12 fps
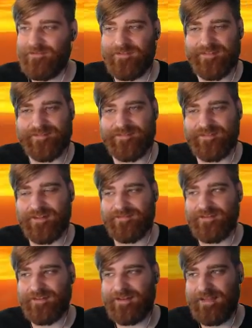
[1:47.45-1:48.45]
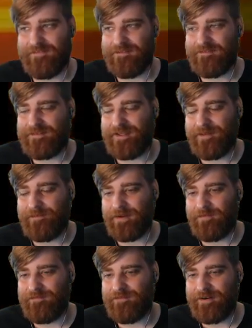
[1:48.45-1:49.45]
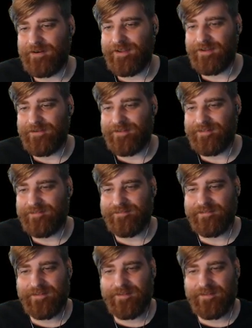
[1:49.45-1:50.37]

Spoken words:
was not going to have enough time, but I went for it anyways.